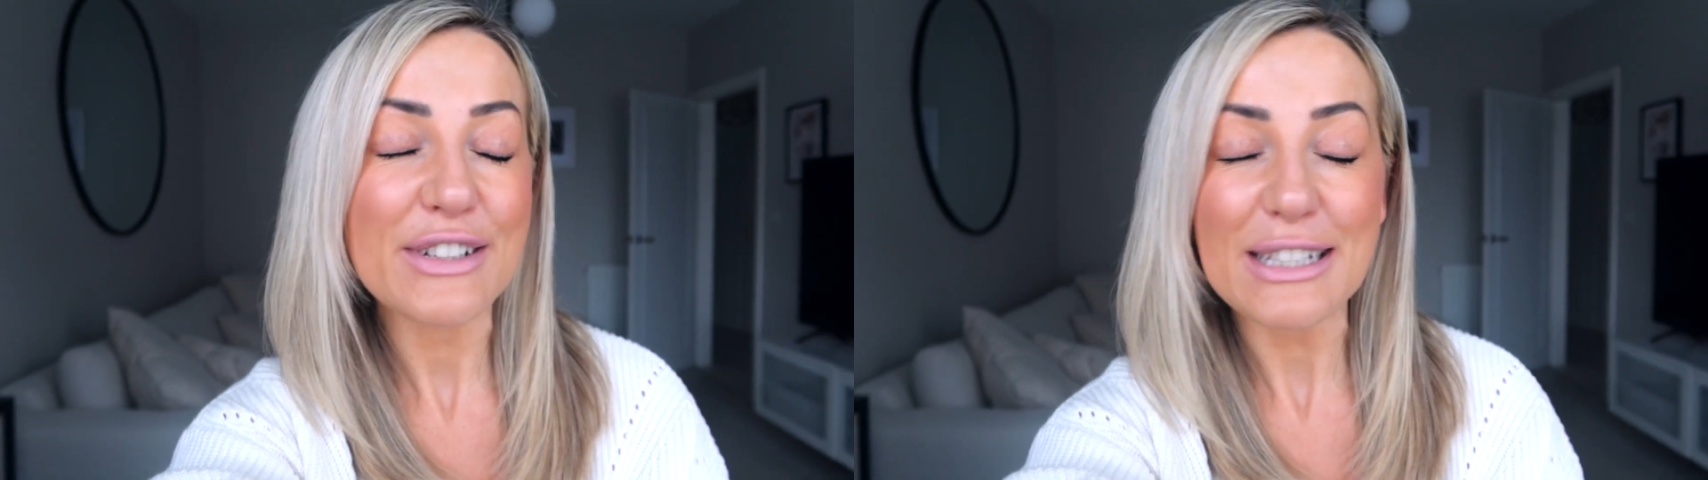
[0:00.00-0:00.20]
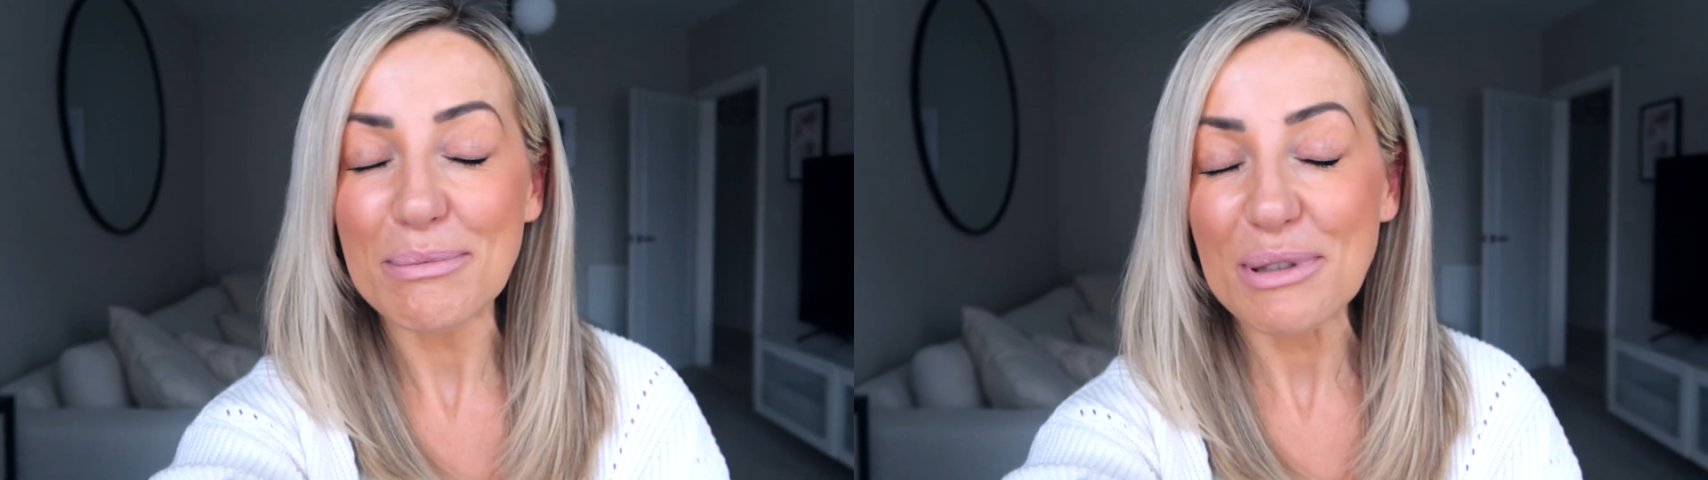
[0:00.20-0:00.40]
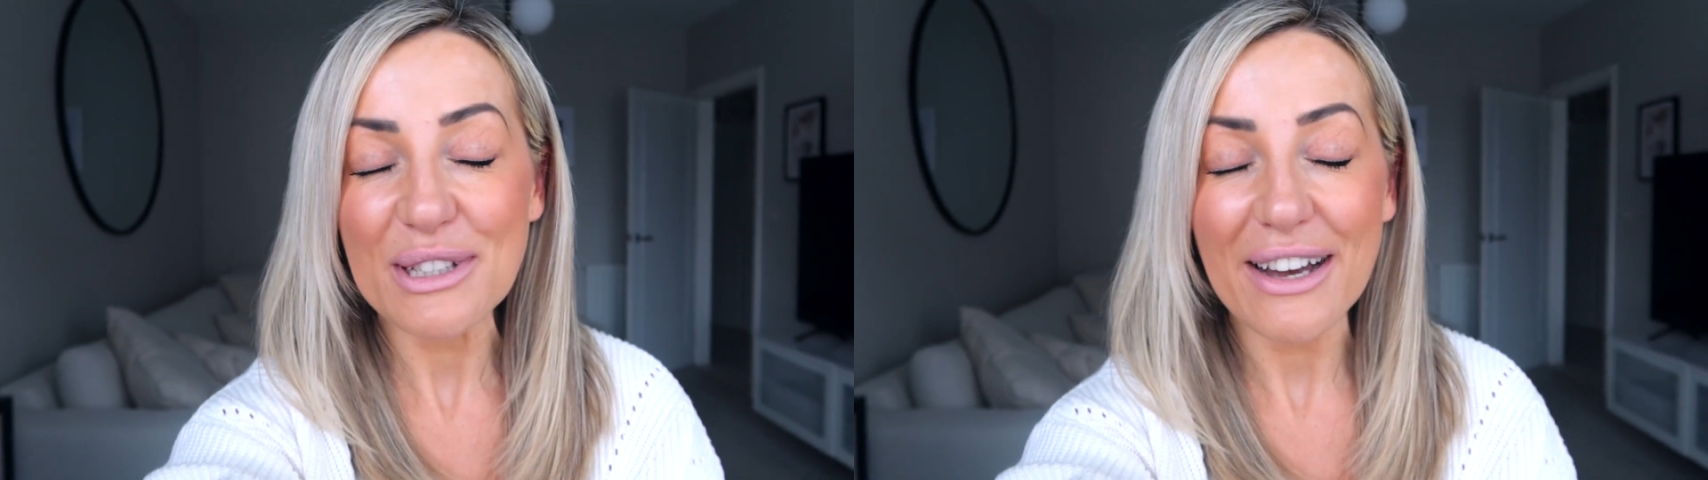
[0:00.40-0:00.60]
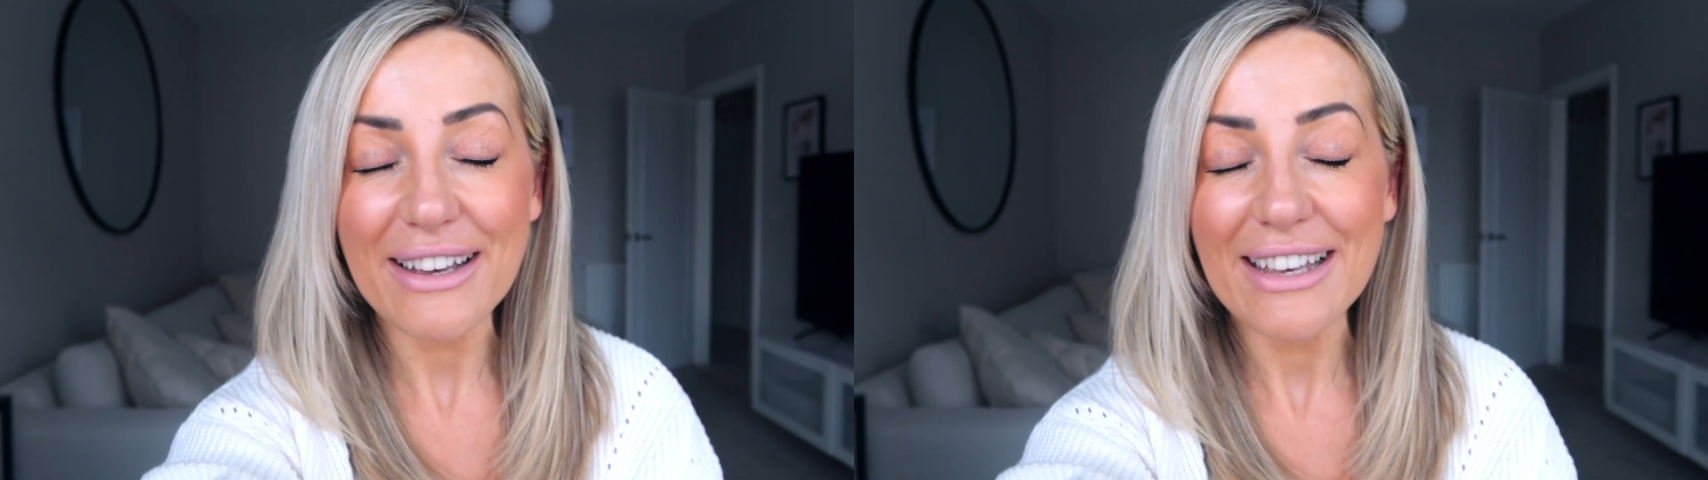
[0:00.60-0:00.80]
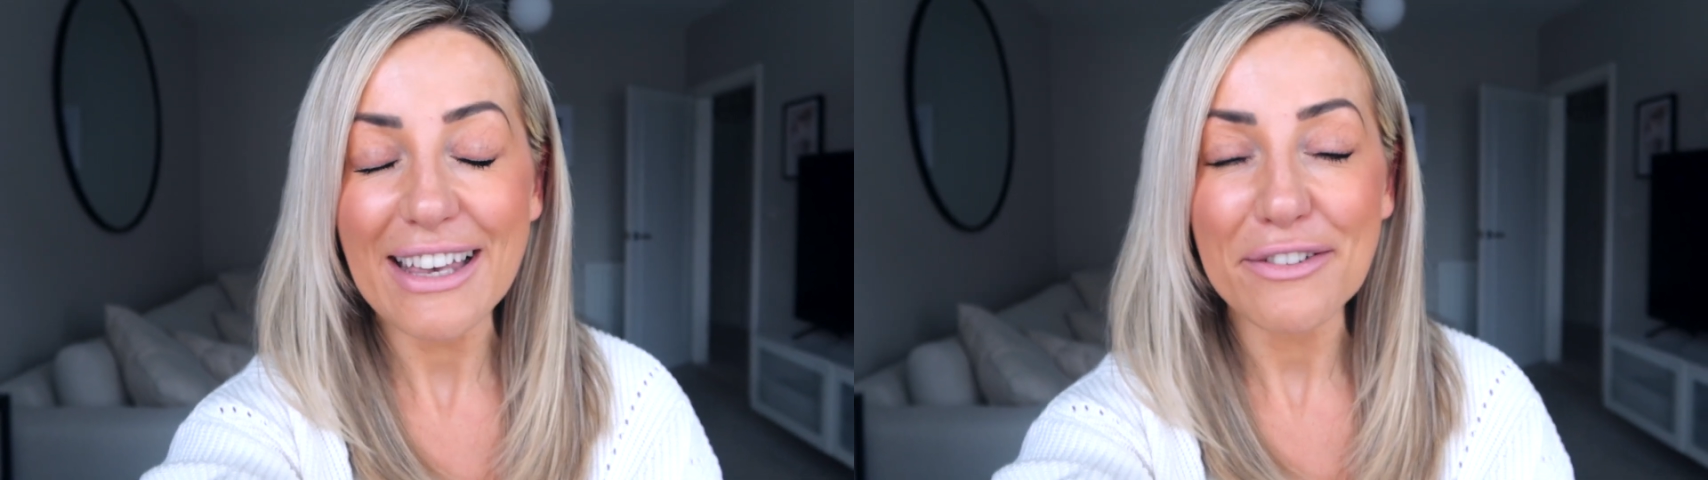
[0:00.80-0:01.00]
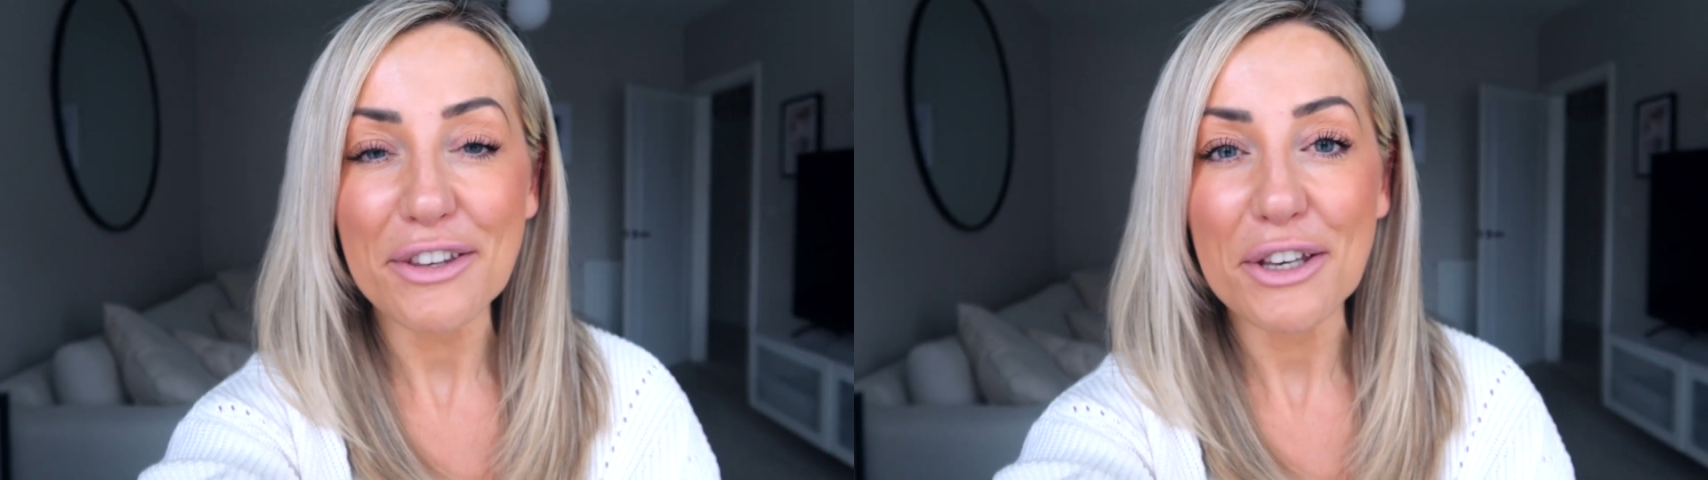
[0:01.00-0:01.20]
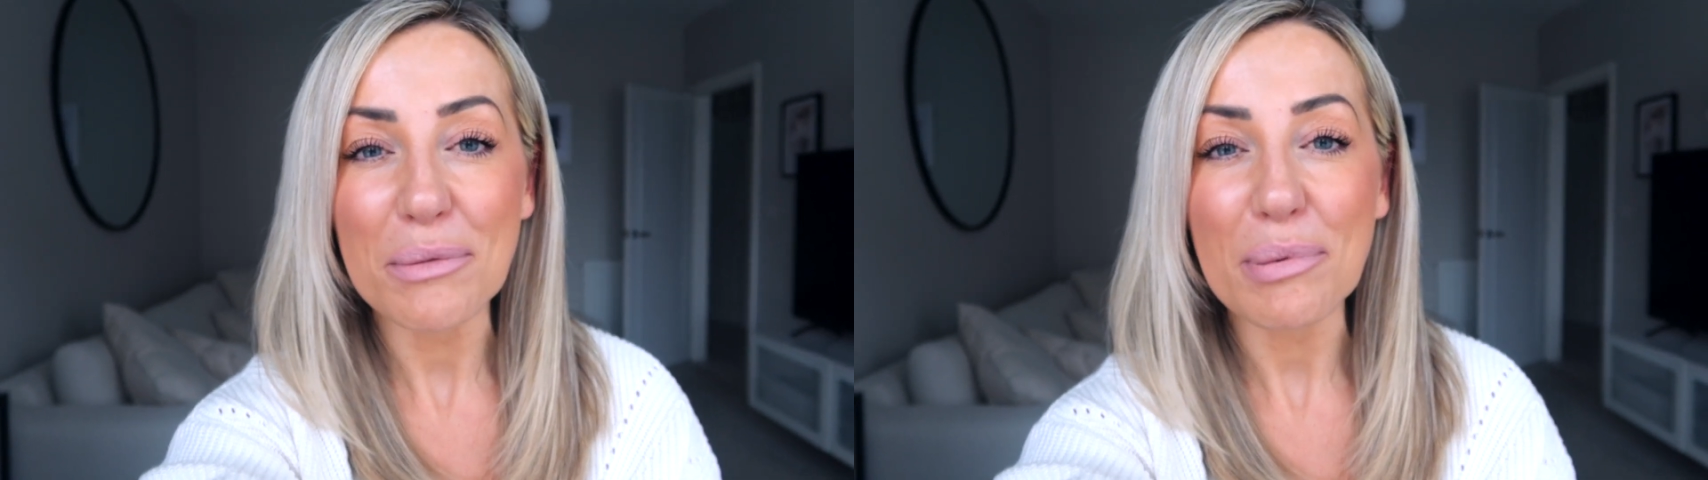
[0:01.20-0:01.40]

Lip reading: examples that I can give you,